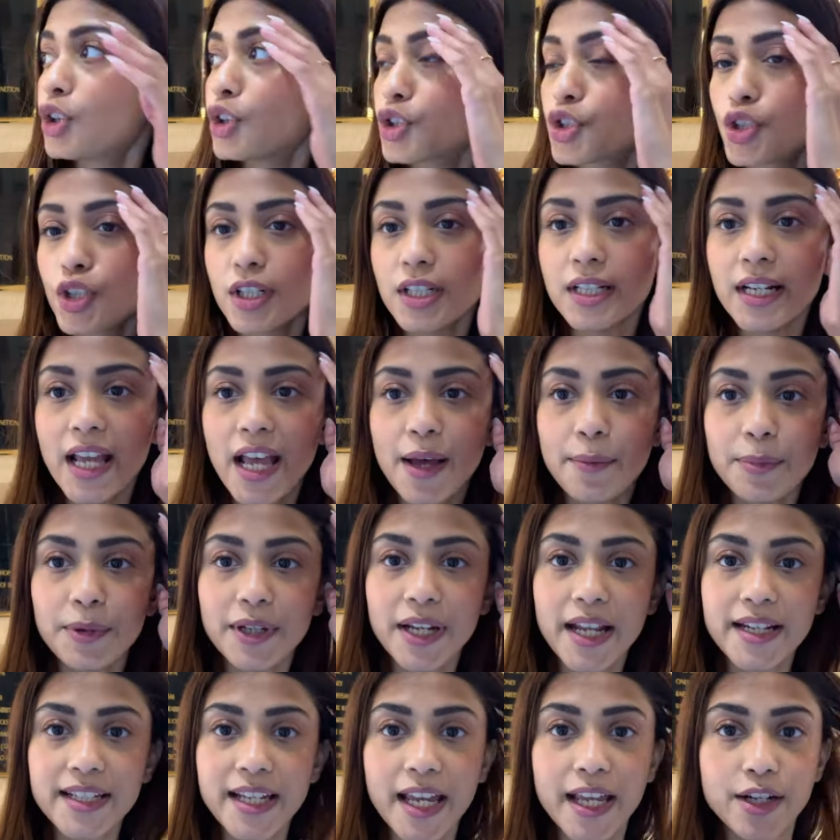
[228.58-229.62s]
it didn't
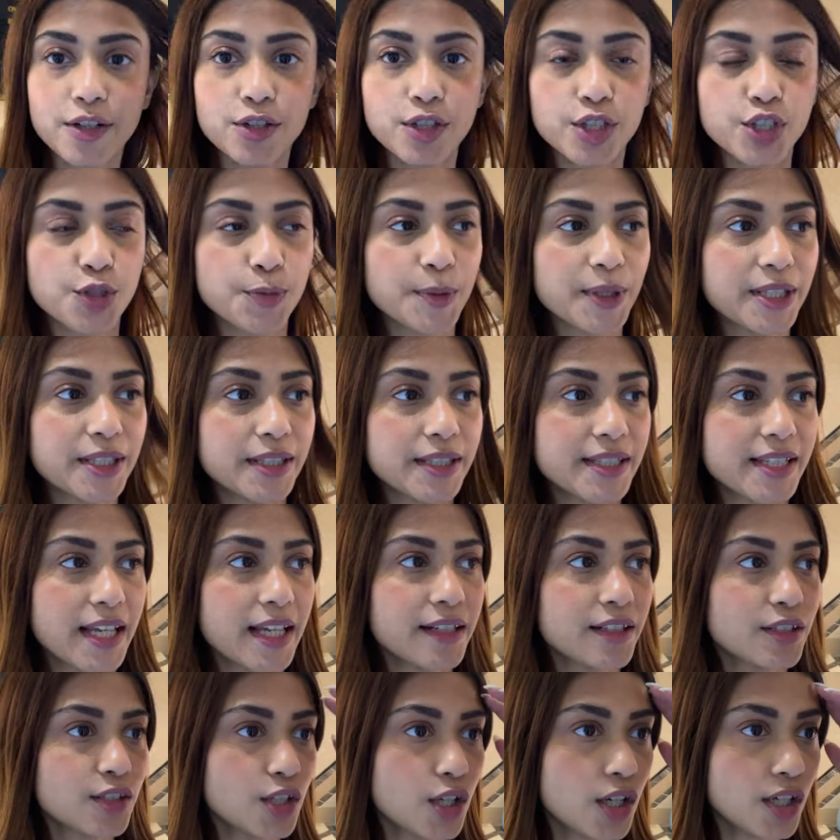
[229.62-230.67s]
happen at Enrich because
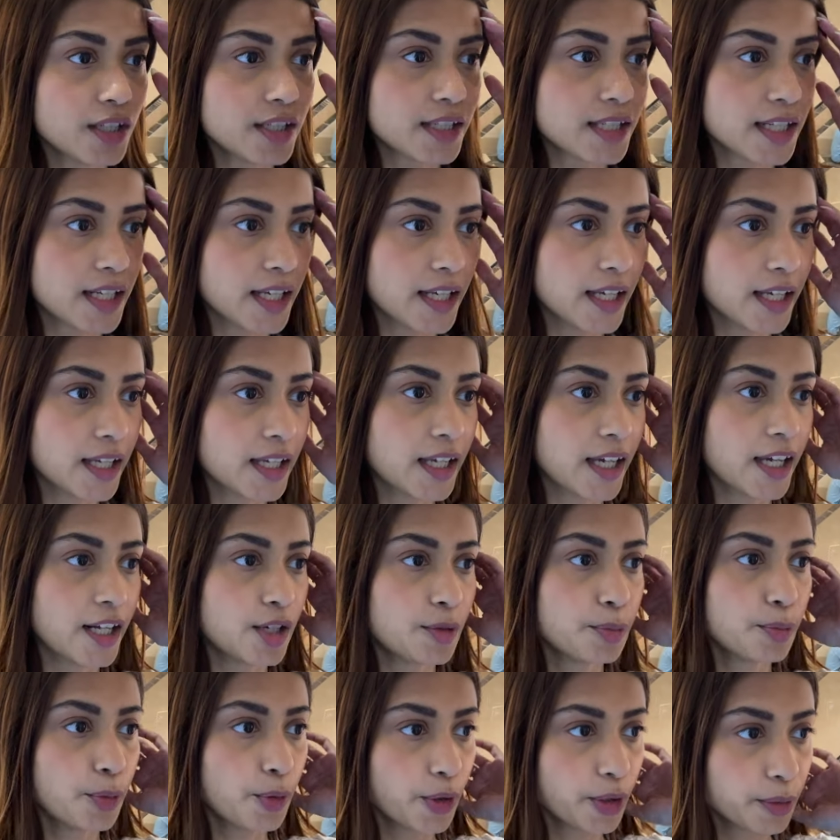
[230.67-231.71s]
I did not take
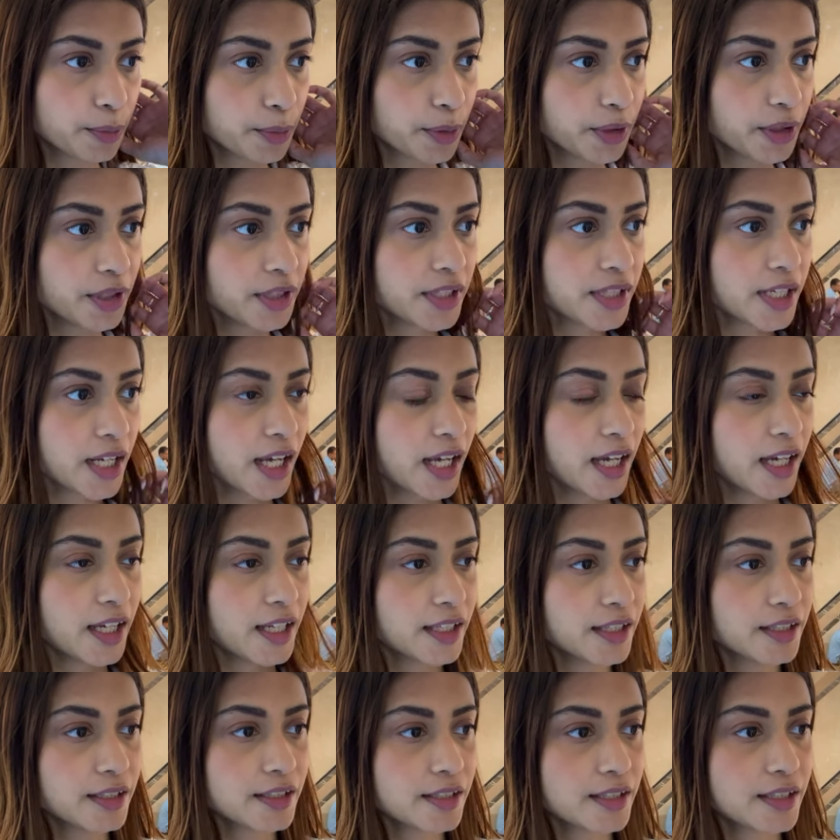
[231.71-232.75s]
an appointment
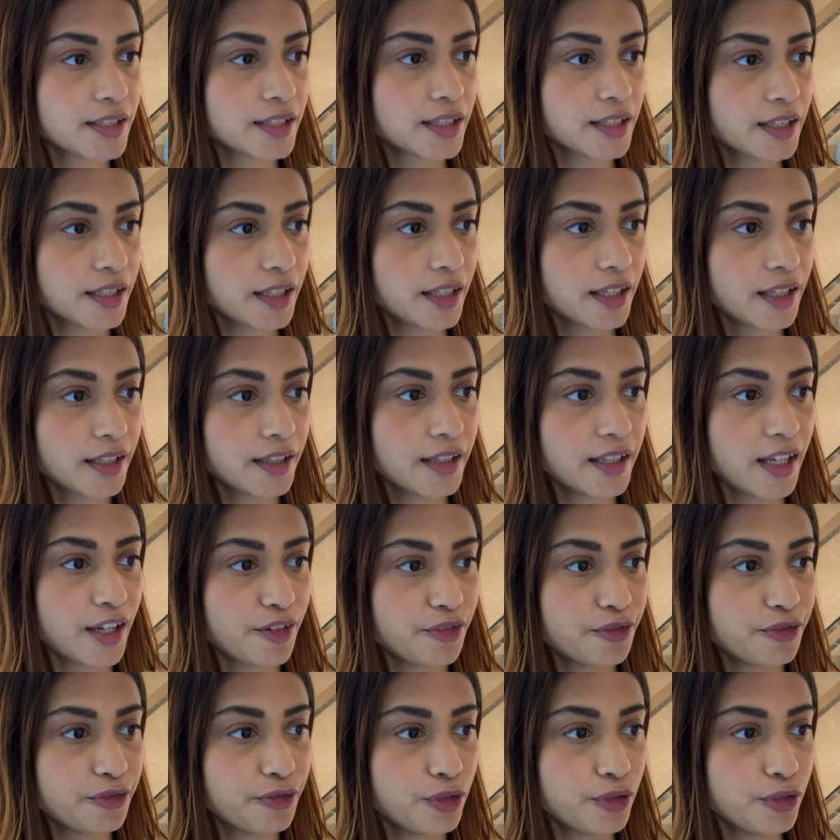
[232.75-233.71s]
and they are